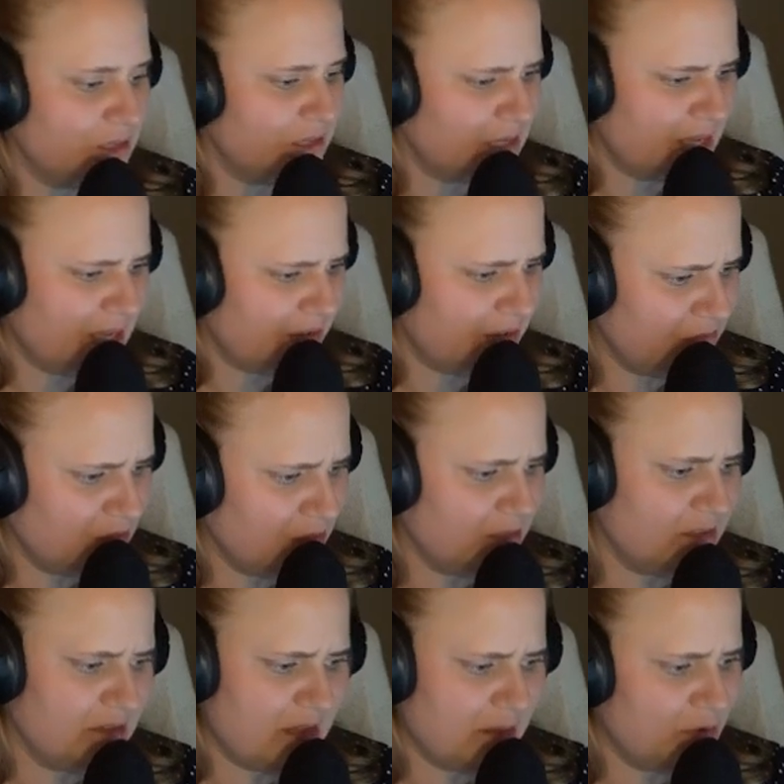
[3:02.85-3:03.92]
And I have not
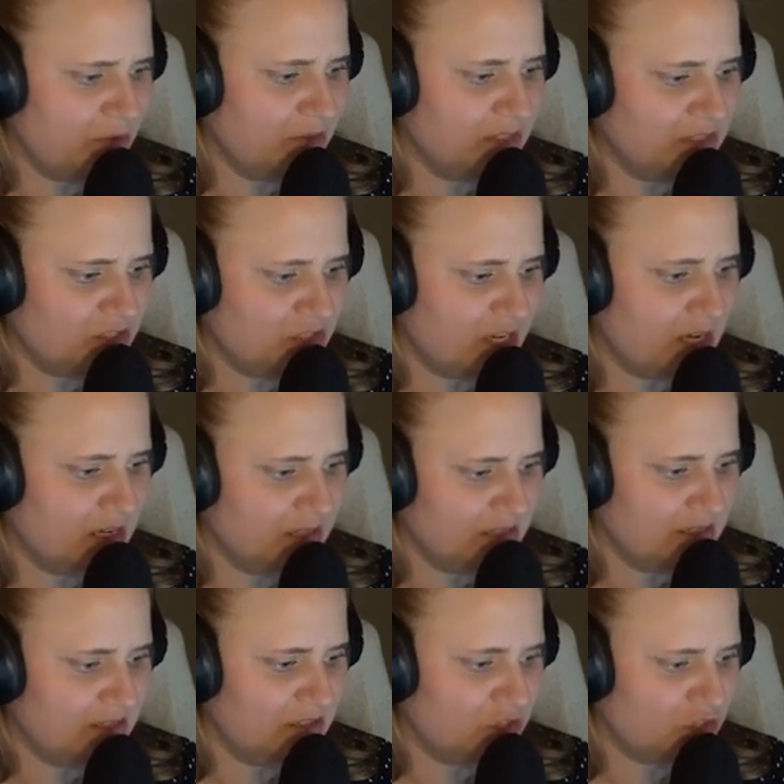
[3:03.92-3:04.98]
an abo on this channel.
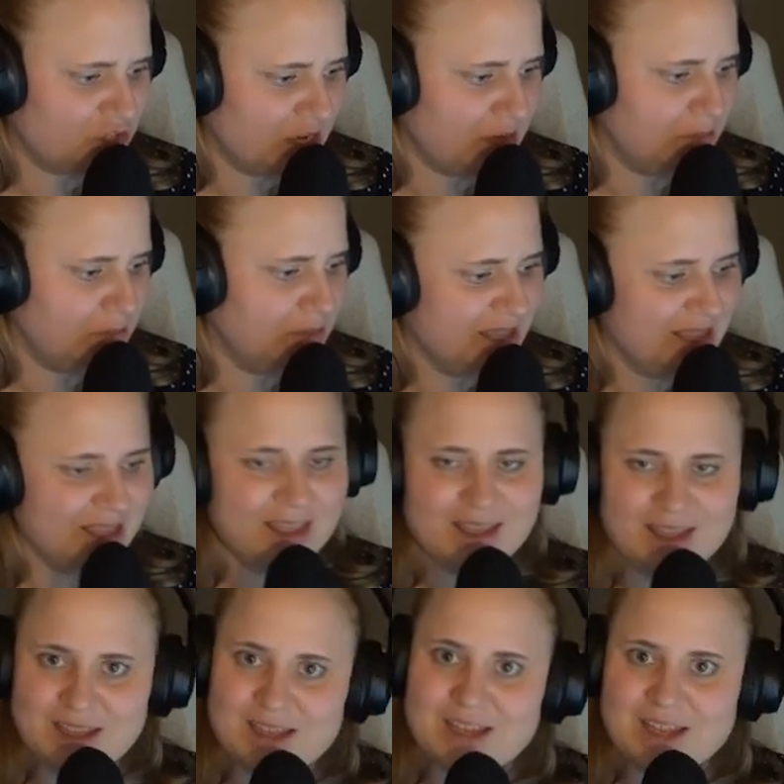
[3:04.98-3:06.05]
This is a shame.
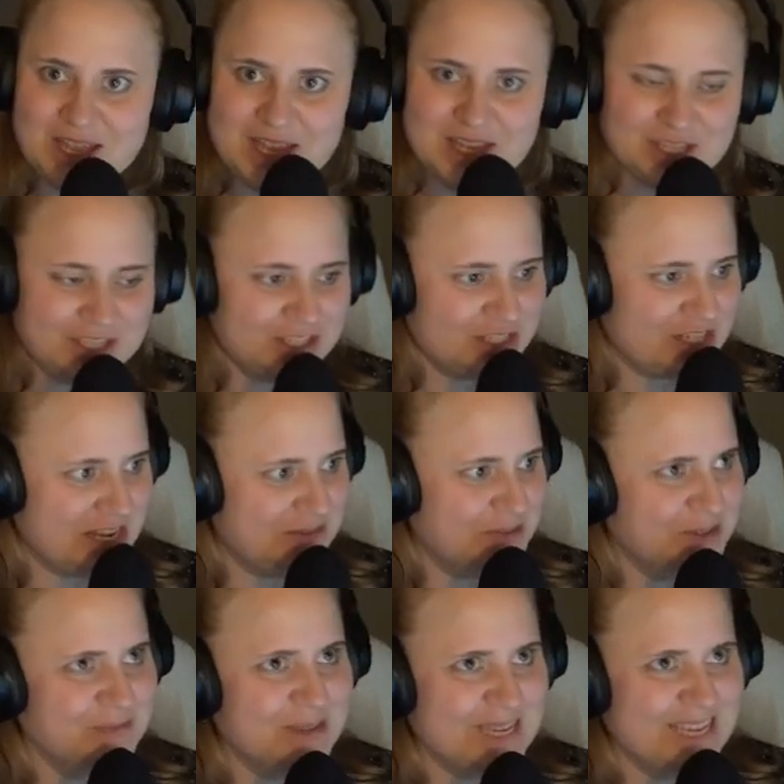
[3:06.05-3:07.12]
Shame
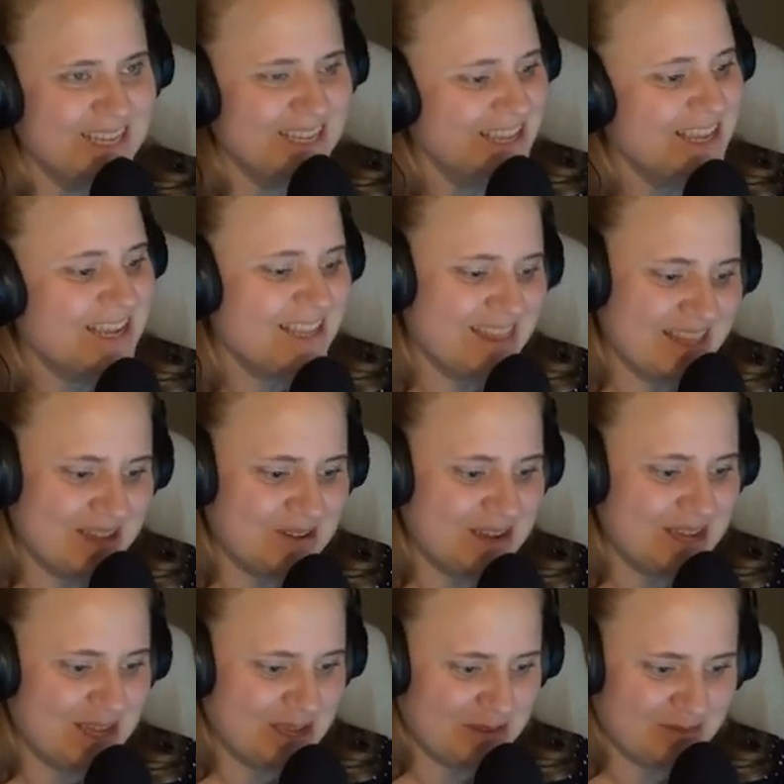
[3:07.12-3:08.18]
on me. Now I
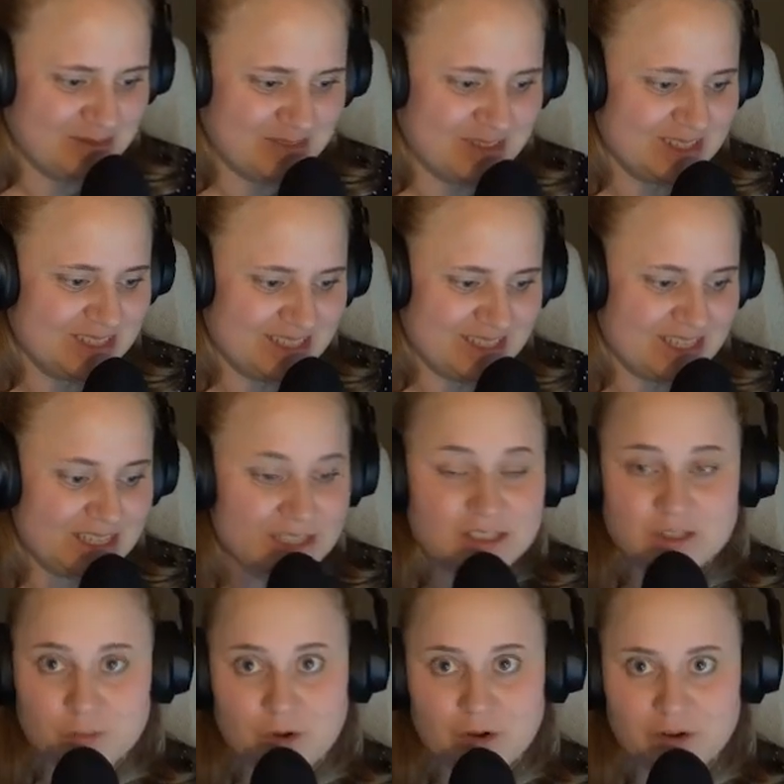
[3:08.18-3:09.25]
have.
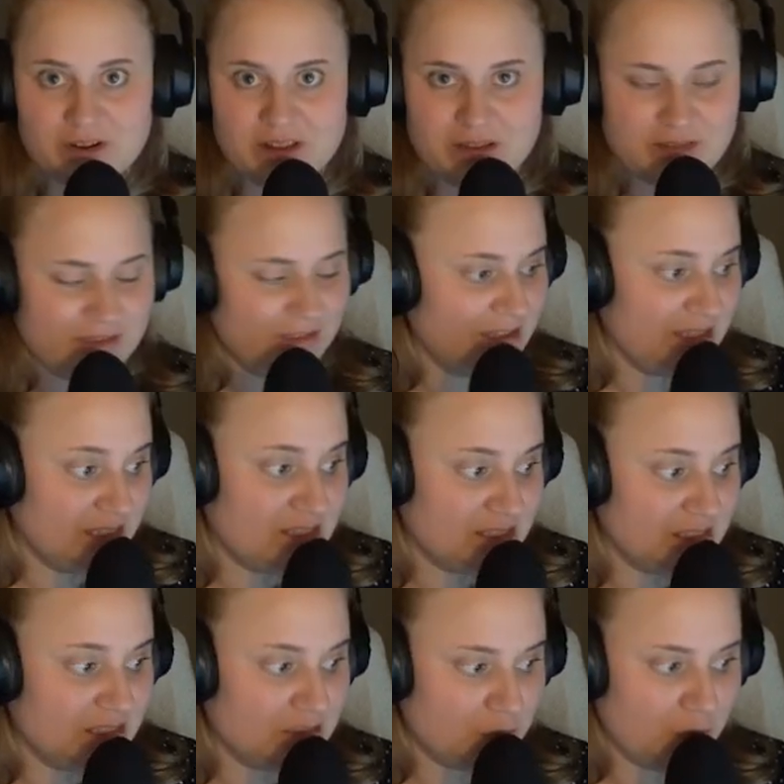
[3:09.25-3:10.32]
It's worth it.
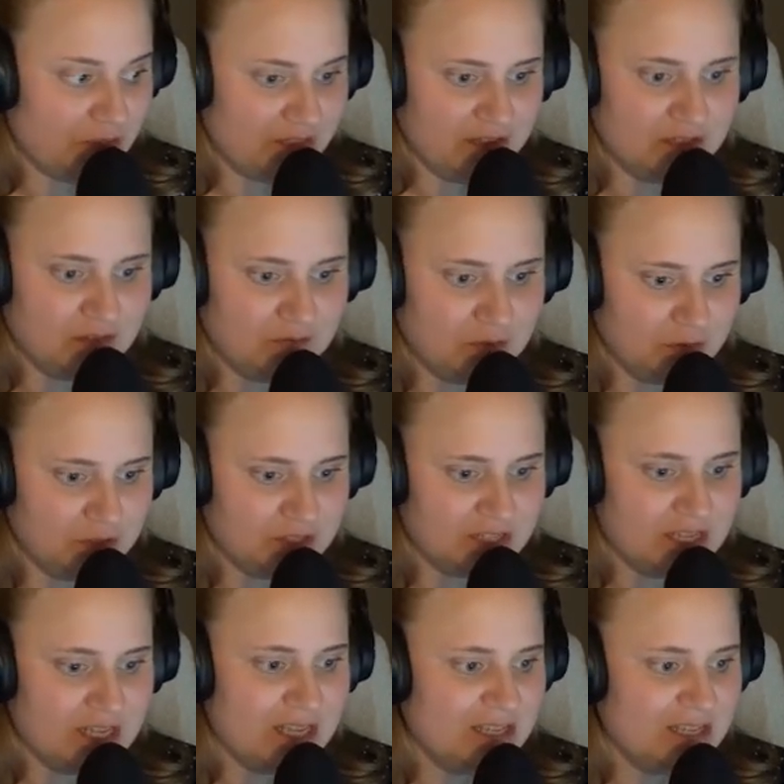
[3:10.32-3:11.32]
It's worth it, of course.